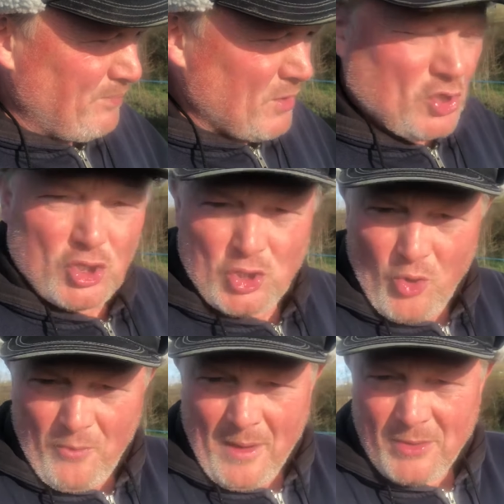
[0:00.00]
just
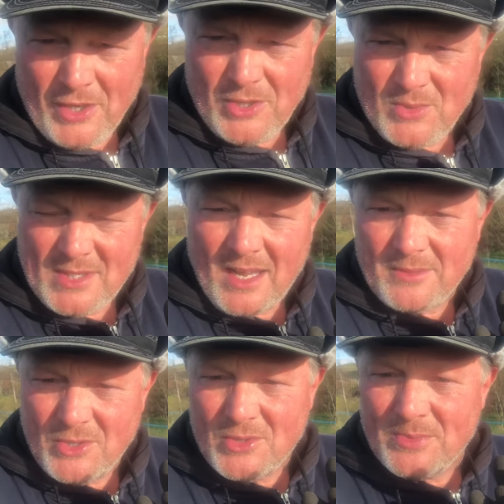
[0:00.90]
short, I'm gonna start
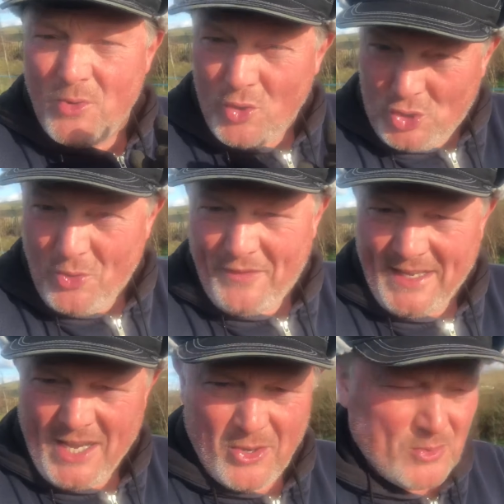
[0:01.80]
doing some more short
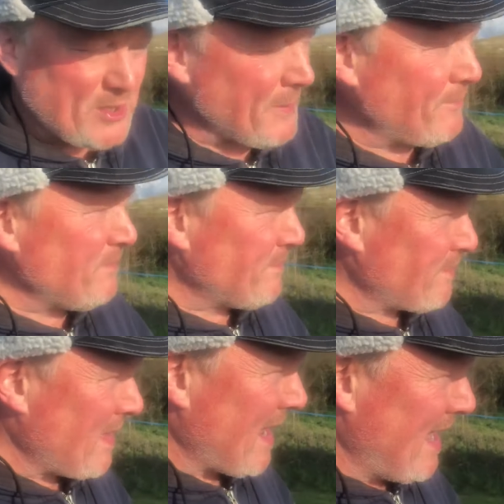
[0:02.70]
videos
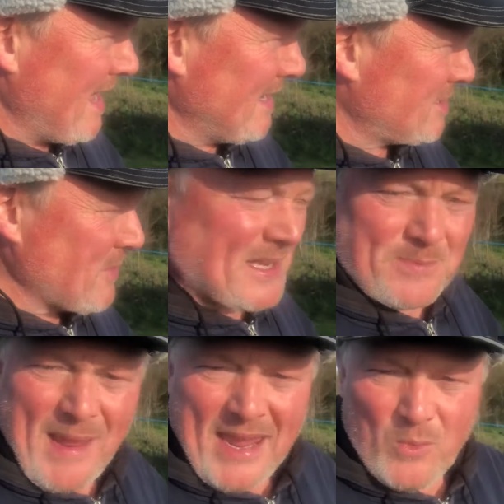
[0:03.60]
to
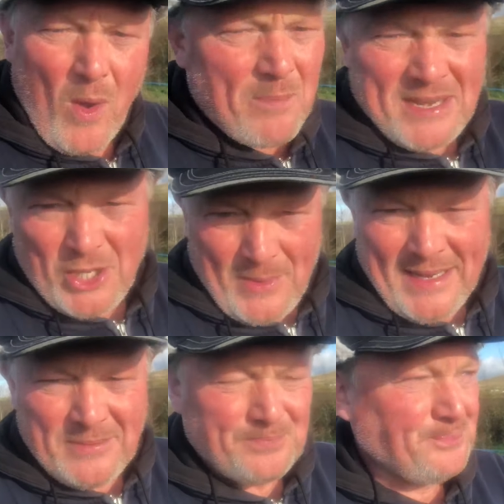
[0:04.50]
explain what I've been doing
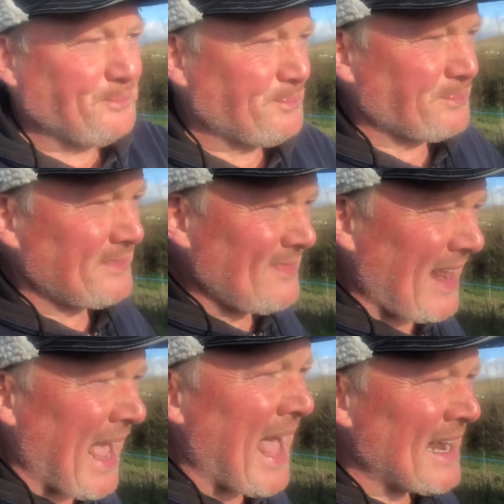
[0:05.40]

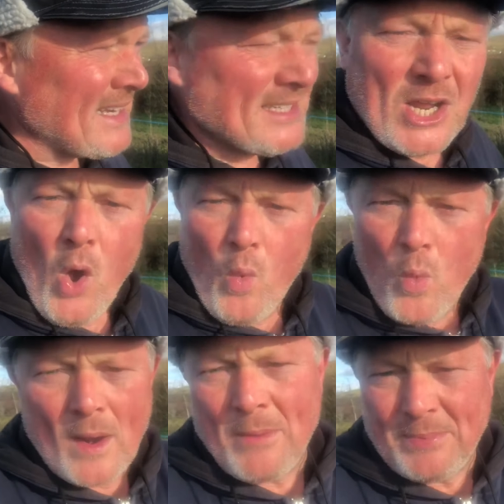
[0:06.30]
and
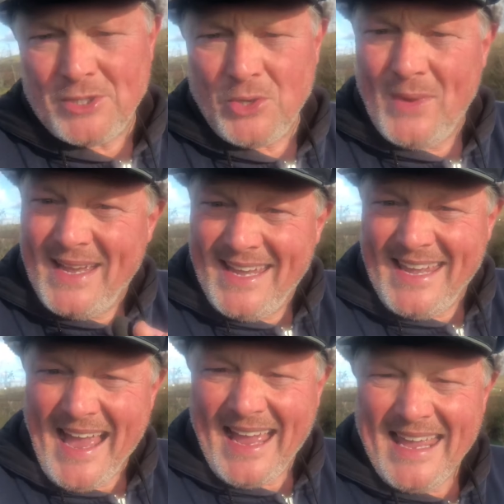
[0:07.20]
what I'm up to
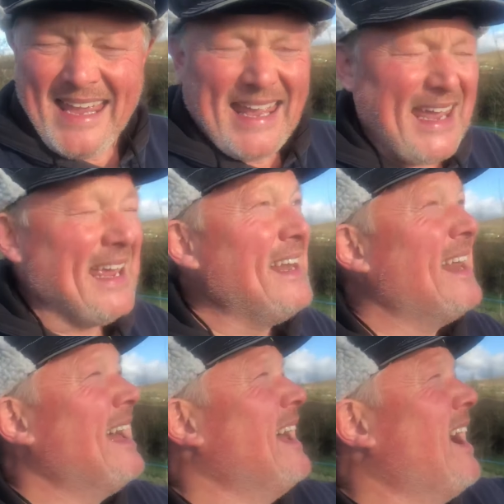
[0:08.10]
here in
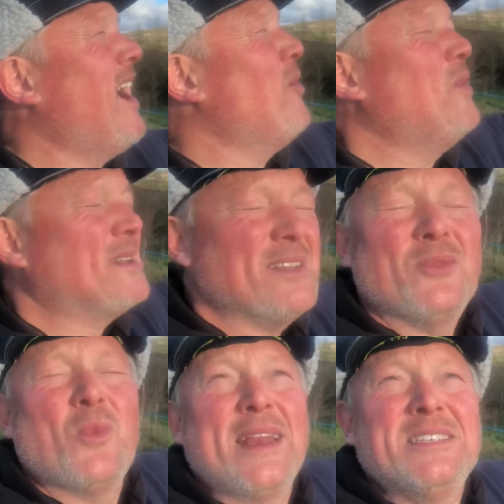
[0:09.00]
what
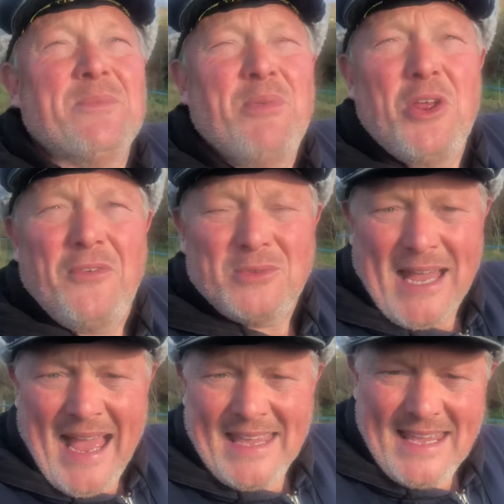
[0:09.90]
is a beautiful
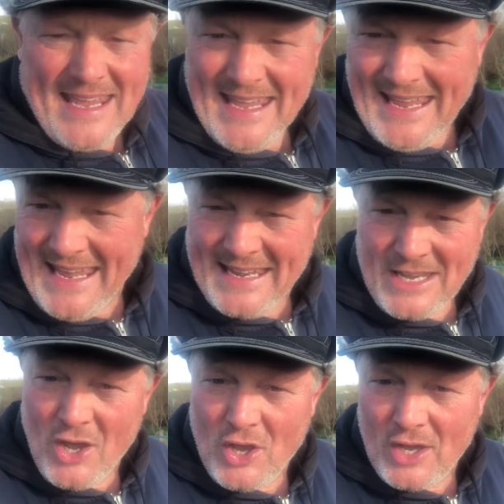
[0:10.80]
day in
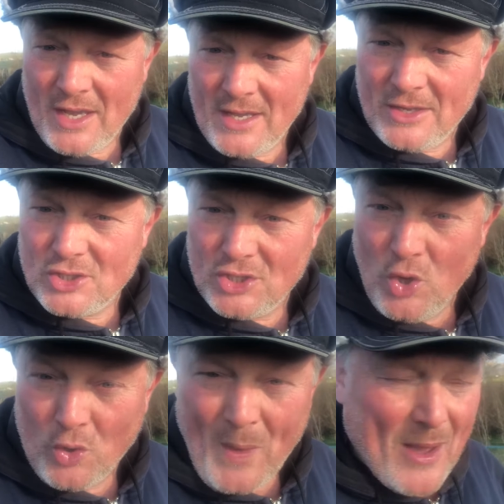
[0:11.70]

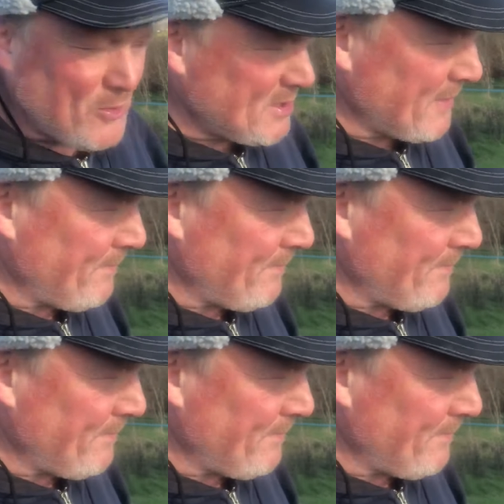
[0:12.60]
North Wales.